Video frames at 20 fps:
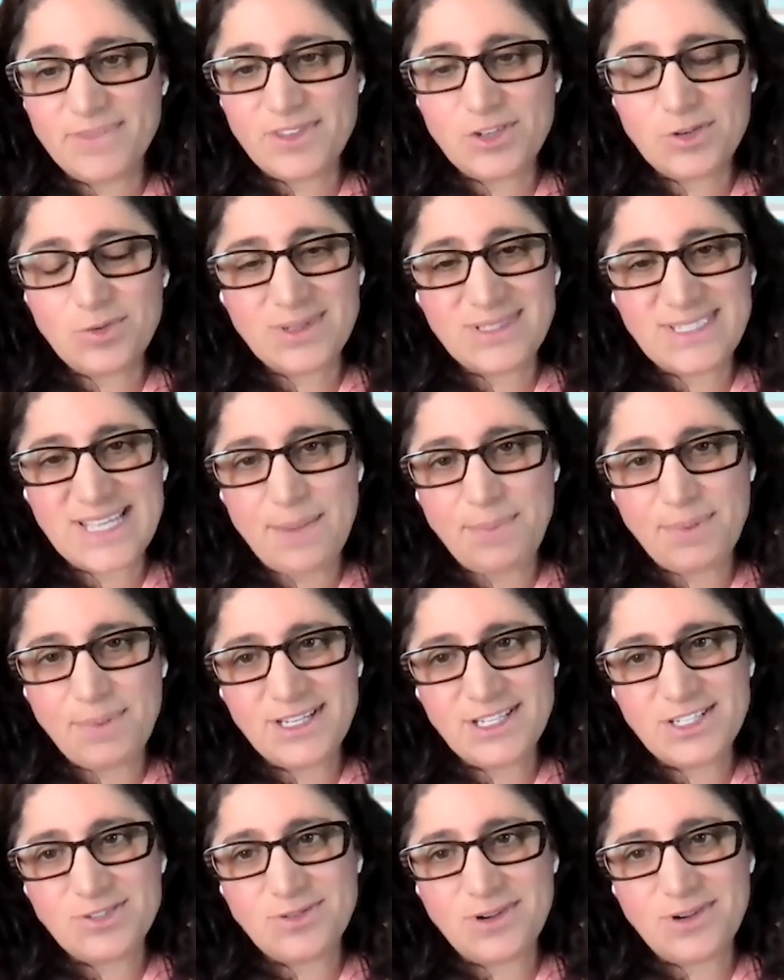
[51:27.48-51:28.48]
what's
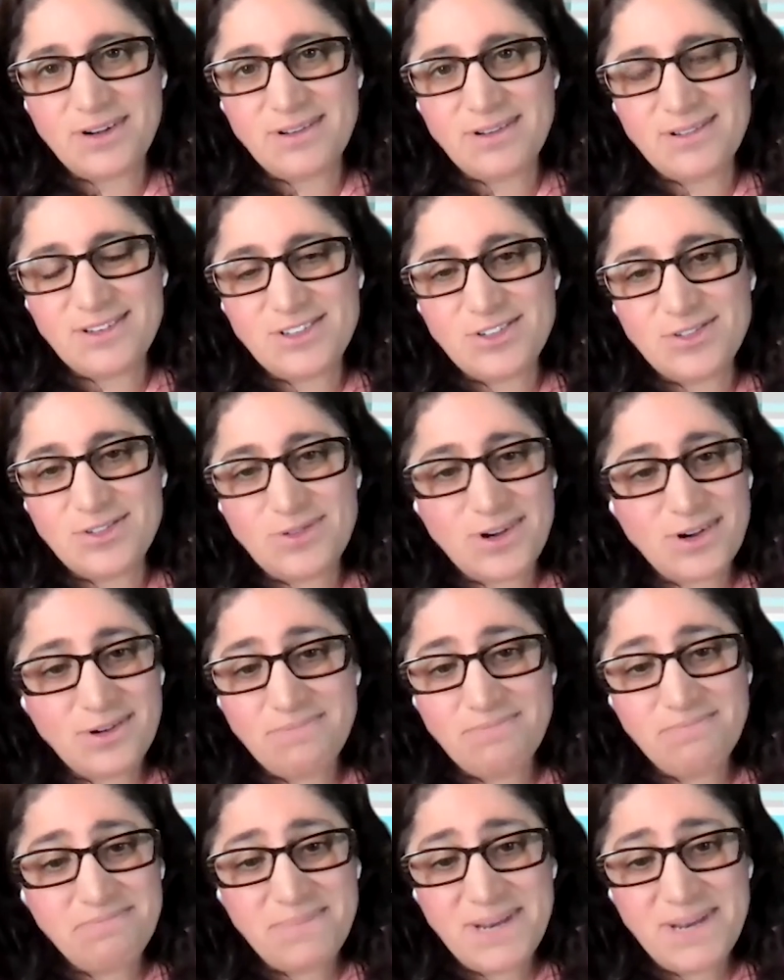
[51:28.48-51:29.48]
happening to
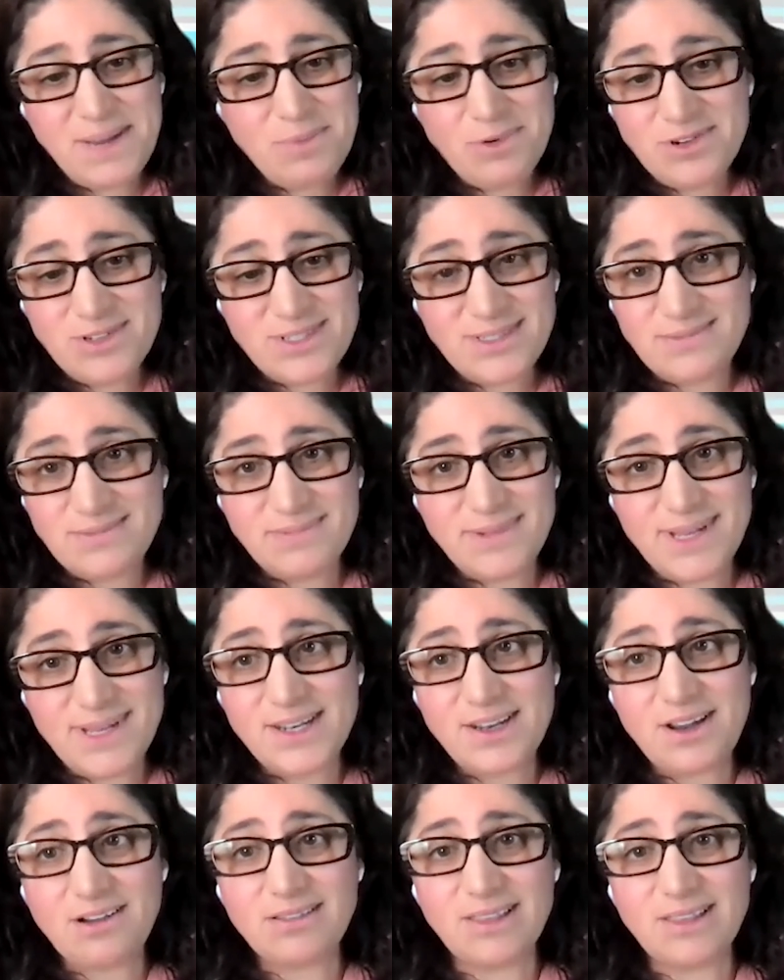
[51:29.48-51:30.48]
our neighbors
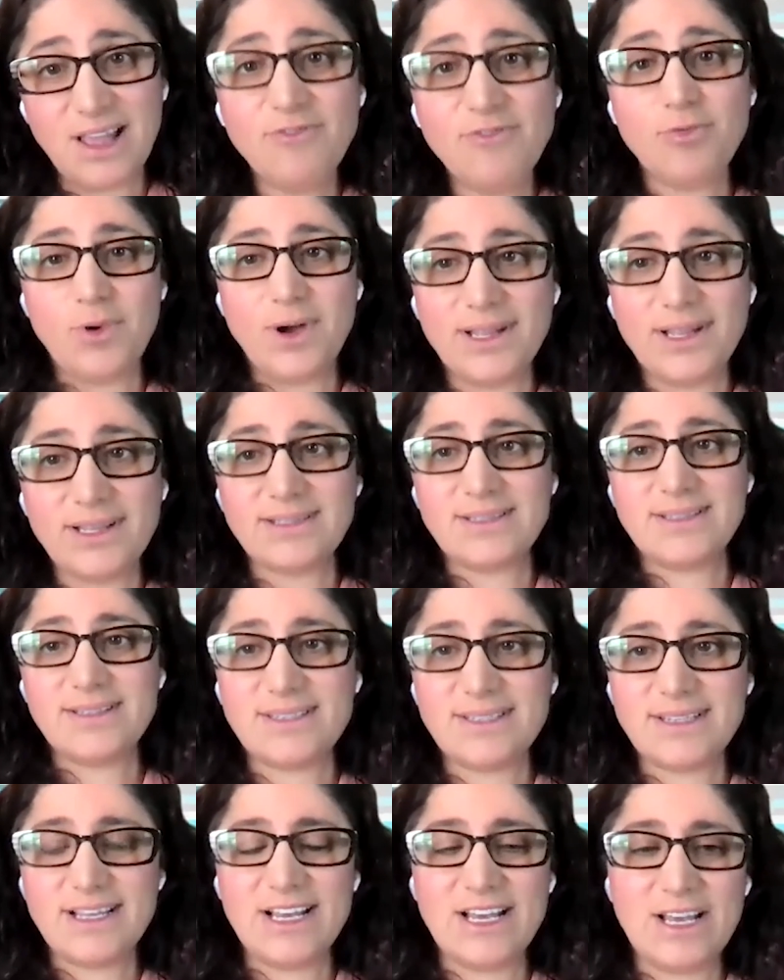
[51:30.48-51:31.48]
and our loved
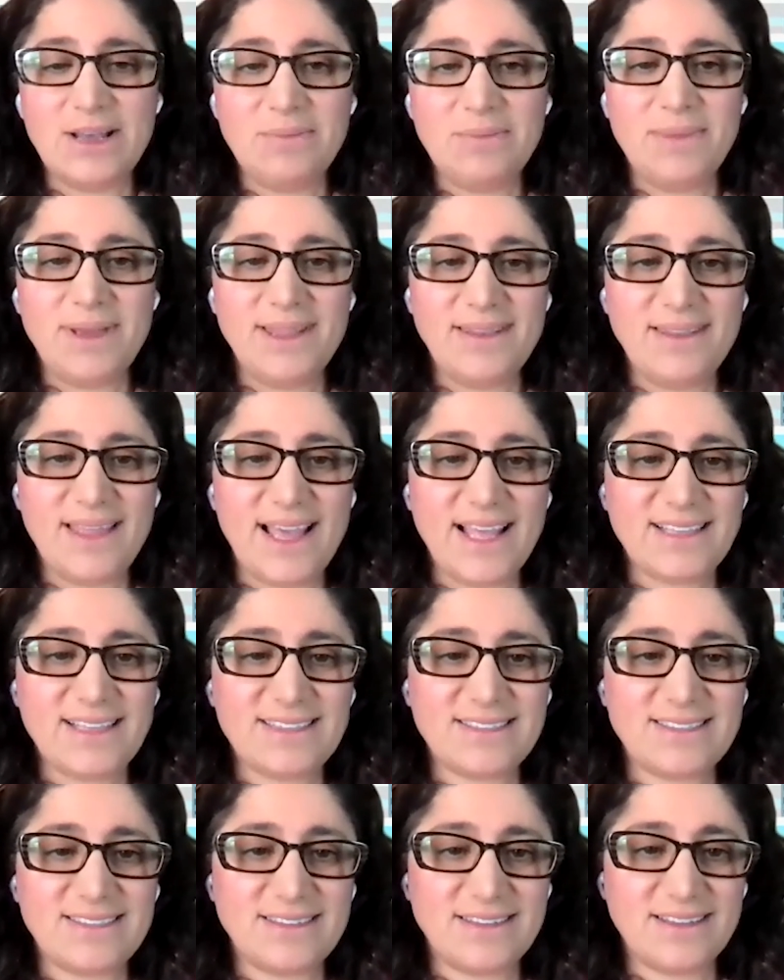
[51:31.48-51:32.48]
ones? And
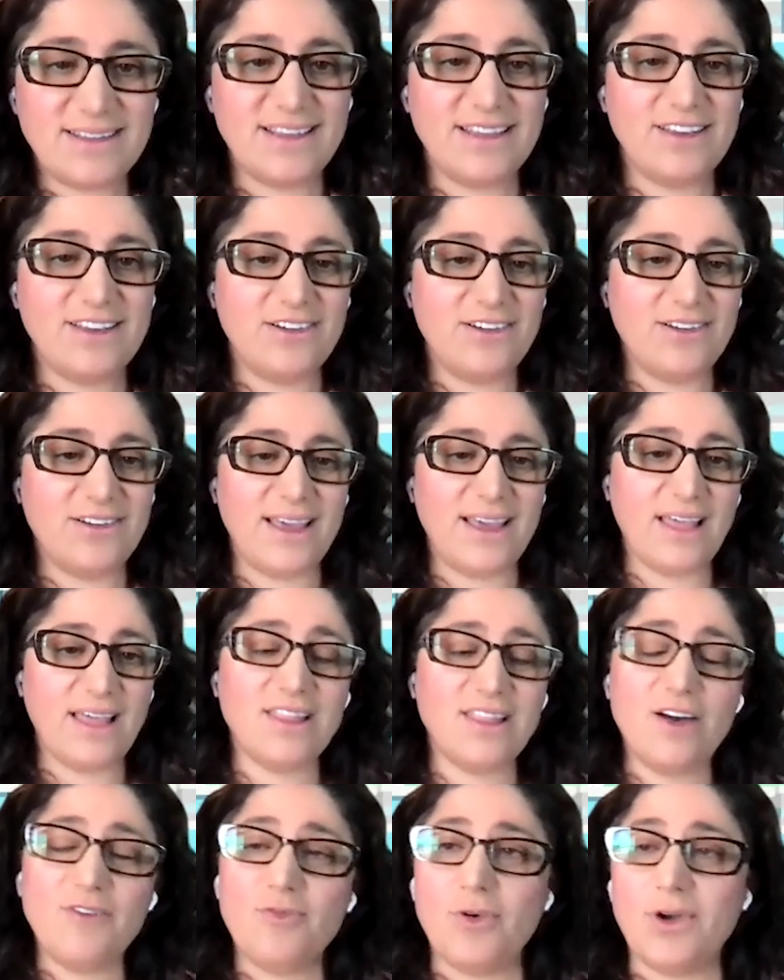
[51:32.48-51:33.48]
that's, you know, I
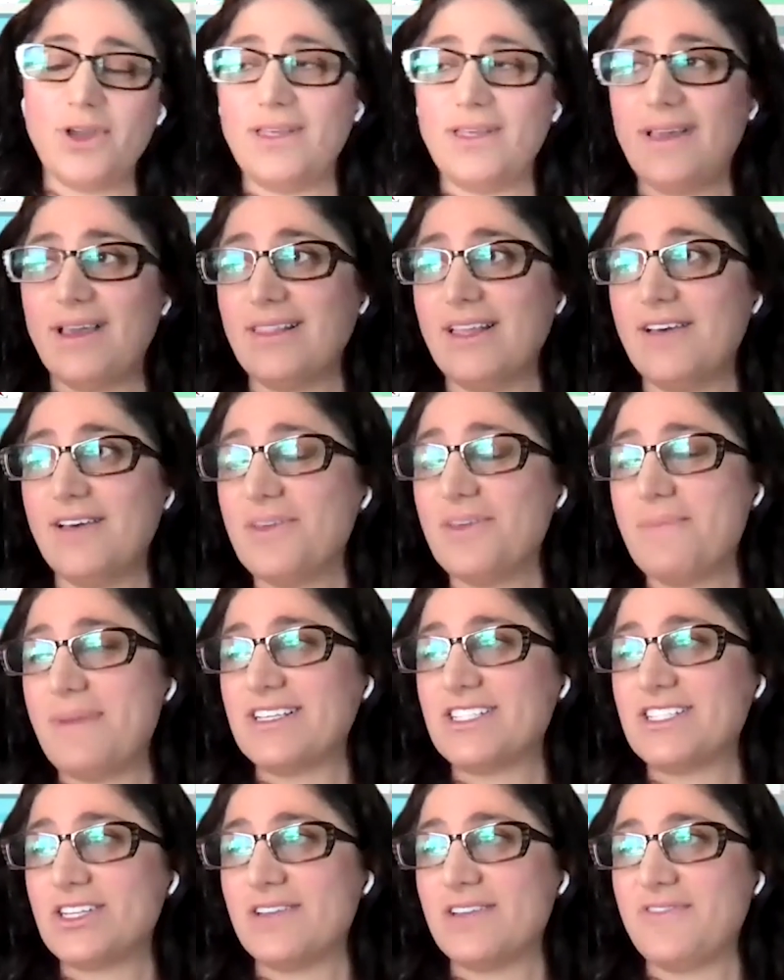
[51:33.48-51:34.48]
love the
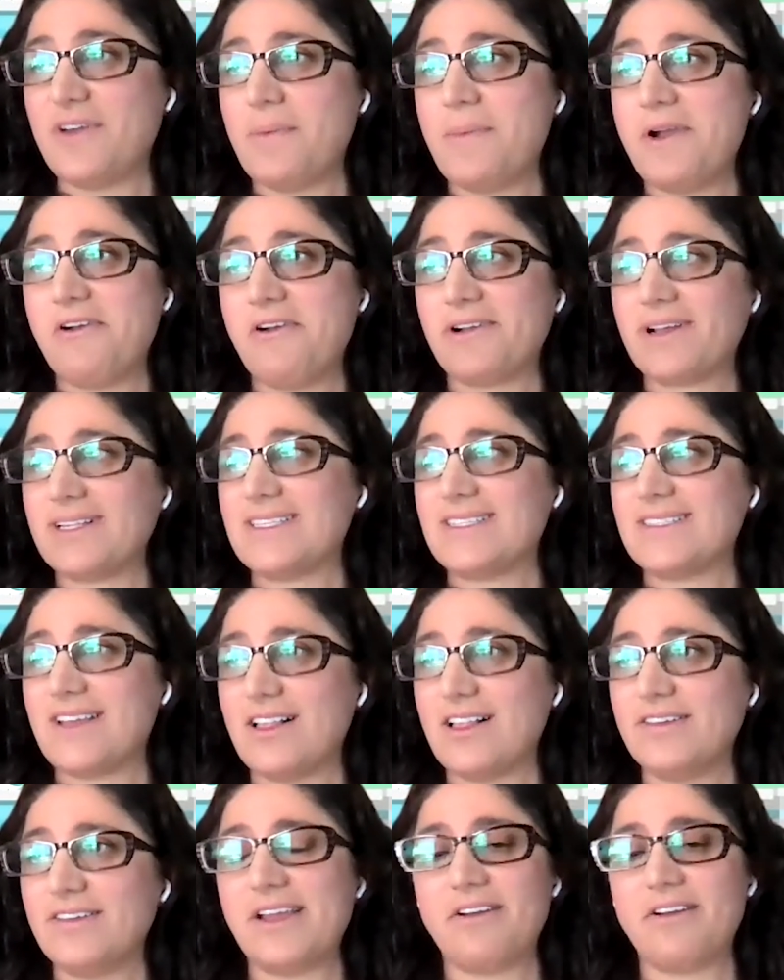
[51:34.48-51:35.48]
mention of American
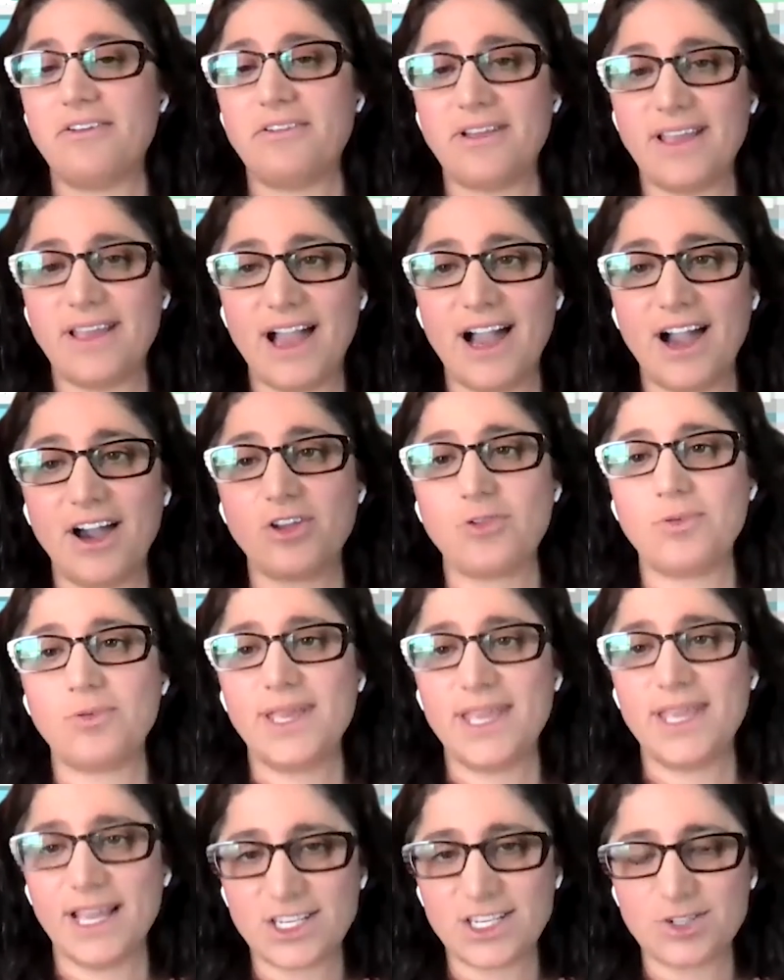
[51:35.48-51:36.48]
solidarity. How do
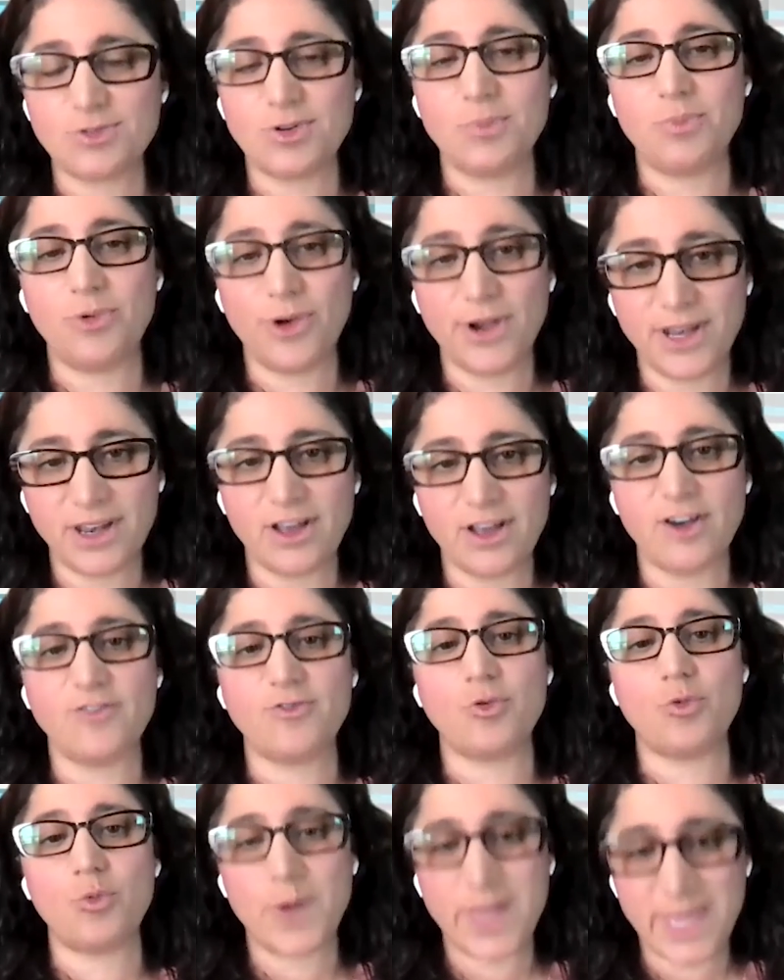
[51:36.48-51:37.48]
we get to a point
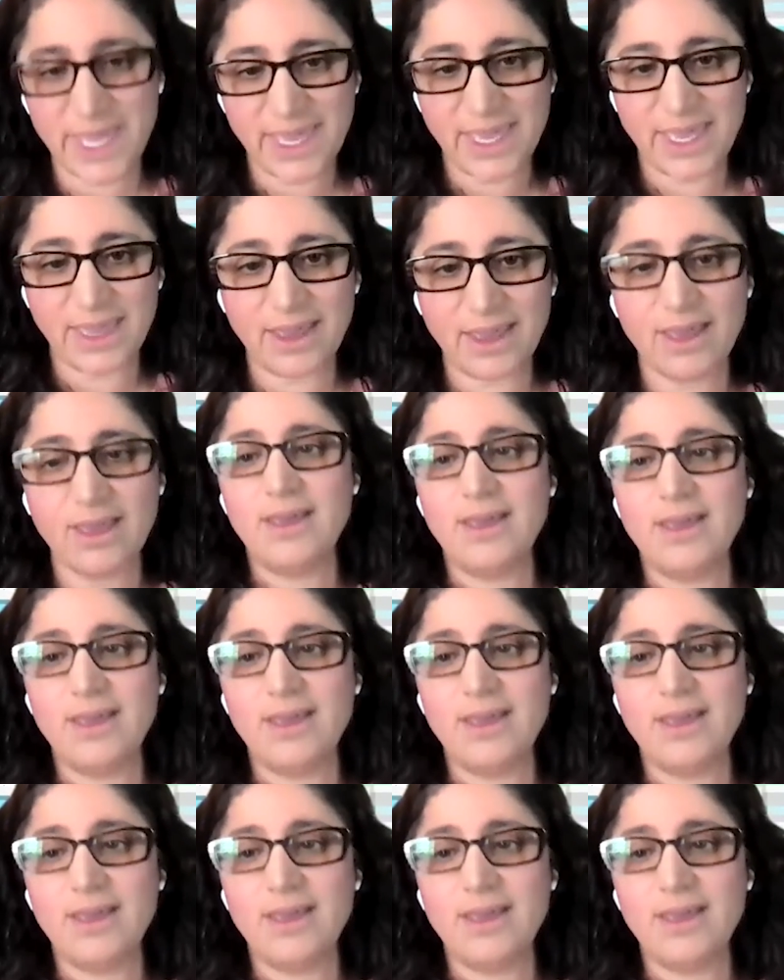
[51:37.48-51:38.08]
of we?